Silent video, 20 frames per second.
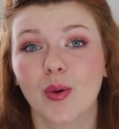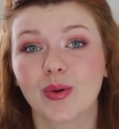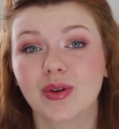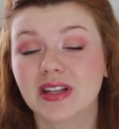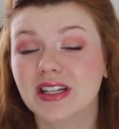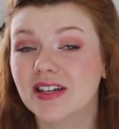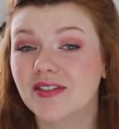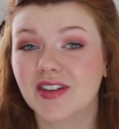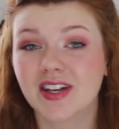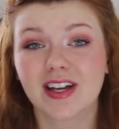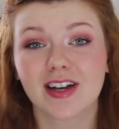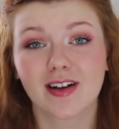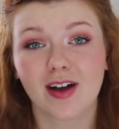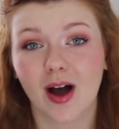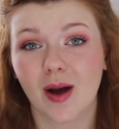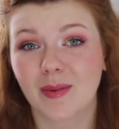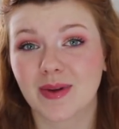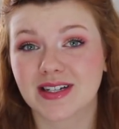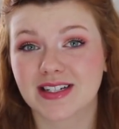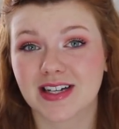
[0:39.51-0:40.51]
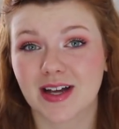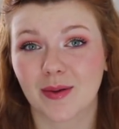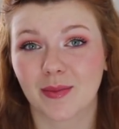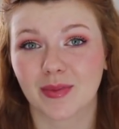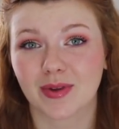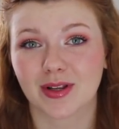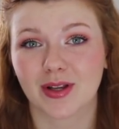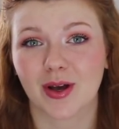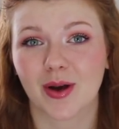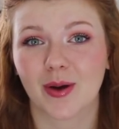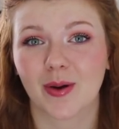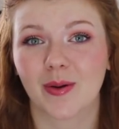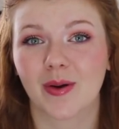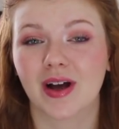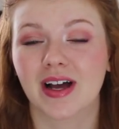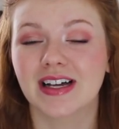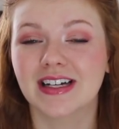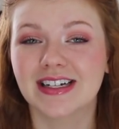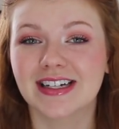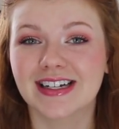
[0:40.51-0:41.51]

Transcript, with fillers: or leaving a comment down below.